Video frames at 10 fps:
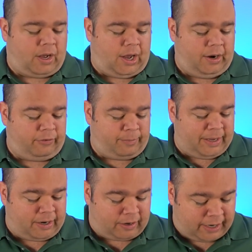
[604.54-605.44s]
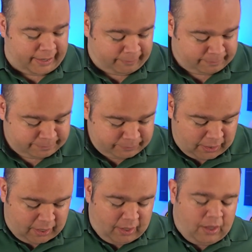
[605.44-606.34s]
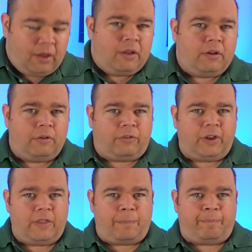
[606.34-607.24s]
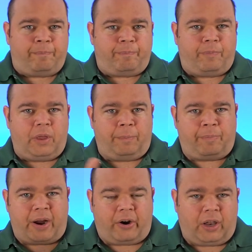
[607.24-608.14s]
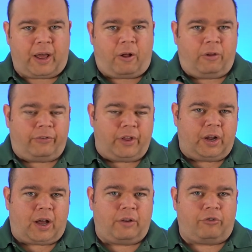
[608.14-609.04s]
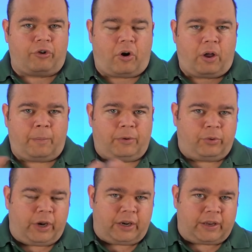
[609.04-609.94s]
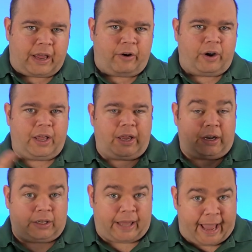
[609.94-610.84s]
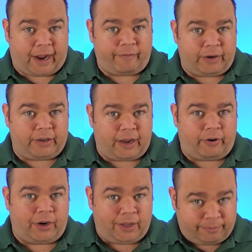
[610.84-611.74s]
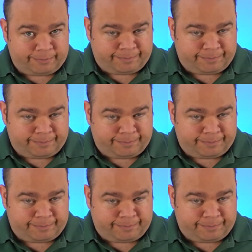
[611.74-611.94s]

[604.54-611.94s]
Honest men, all right. You see the parallels that God's drawing between integrity and a lack of integrity?